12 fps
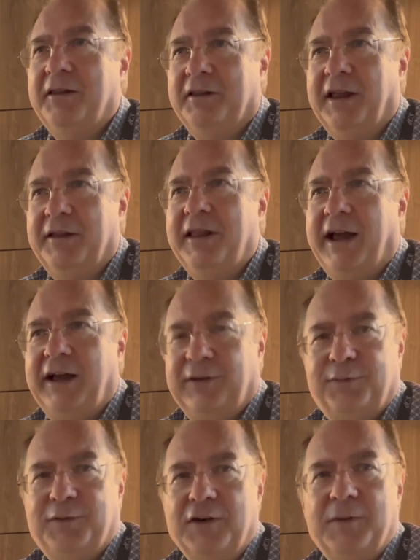That has
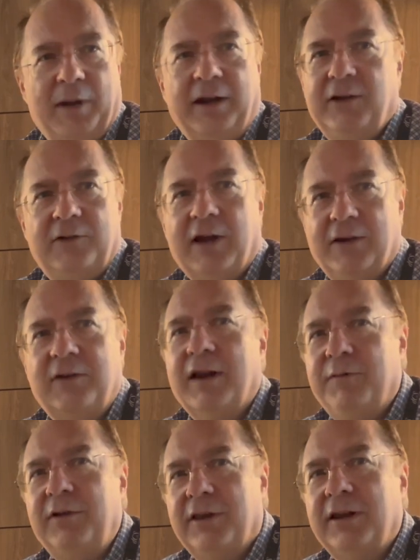fundamentally changed
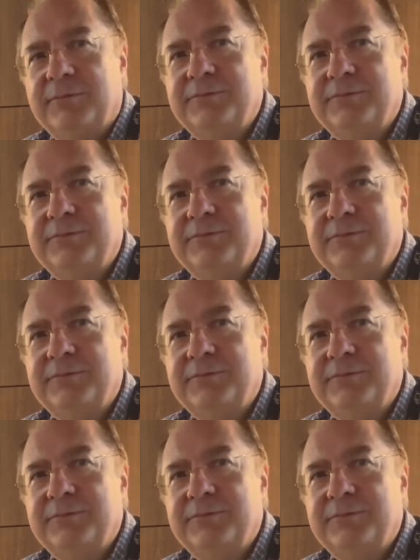everything.